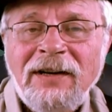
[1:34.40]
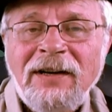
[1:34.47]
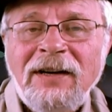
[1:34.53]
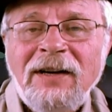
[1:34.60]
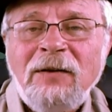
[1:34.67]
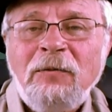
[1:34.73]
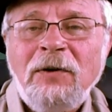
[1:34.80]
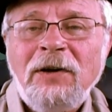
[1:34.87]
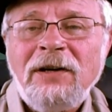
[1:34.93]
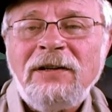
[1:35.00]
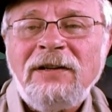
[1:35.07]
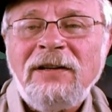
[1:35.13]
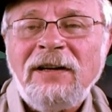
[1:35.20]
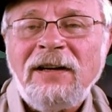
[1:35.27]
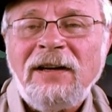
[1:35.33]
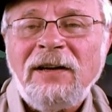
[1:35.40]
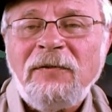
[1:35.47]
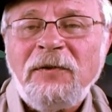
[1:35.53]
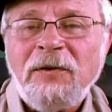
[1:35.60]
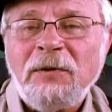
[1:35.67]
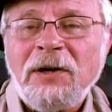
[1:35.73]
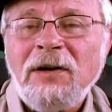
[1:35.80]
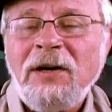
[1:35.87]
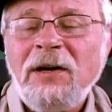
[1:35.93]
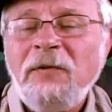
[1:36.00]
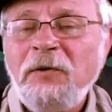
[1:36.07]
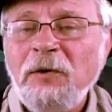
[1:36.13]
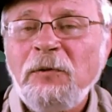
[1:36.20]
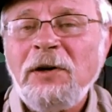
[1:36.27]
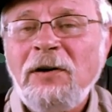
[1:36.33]
What if
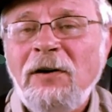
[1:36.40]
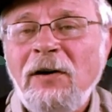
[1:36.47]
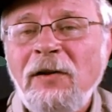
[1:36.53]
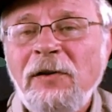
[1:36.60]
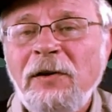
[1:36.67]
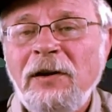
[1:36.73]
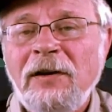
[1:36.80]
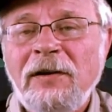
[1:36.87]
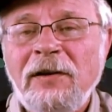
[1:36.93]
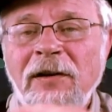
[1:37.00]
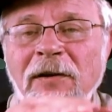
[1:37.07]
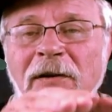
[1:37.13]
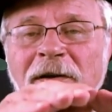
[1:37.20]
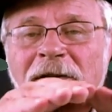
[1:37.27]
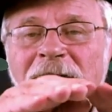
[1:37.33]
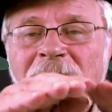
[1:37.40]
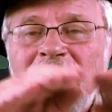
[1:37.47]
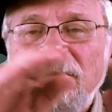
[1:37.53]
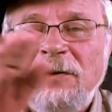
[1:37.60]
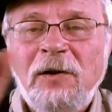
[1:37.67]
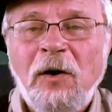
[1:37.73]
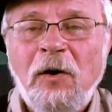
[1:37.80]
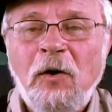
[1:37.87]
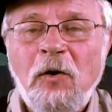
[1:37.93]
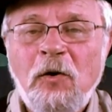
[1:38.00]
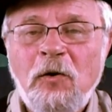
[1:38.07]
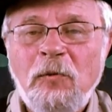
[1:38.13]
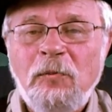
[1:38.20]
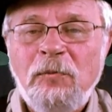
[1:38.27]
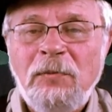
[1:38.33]
you'll recall the
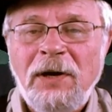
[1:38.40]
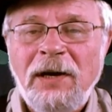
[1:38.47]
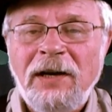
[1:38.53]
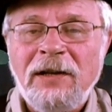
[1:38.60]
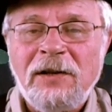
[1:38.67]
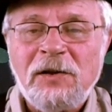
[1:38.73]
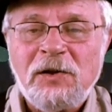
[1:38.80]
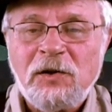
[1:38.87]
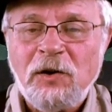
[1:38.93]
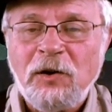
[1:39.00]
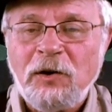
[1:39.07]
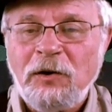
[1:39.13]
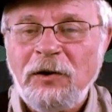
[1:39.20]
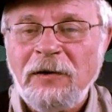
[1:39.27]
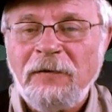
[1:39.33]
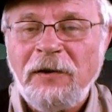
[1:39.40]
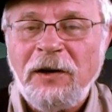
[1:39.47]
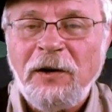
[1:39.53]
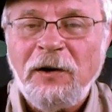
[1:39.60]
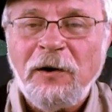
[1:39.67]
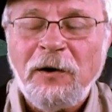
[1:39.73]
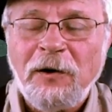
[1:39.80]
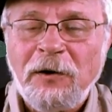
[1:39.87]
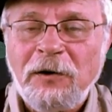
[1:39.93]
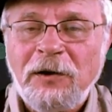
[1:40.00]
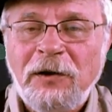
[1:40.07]
dome and the circle of the earth,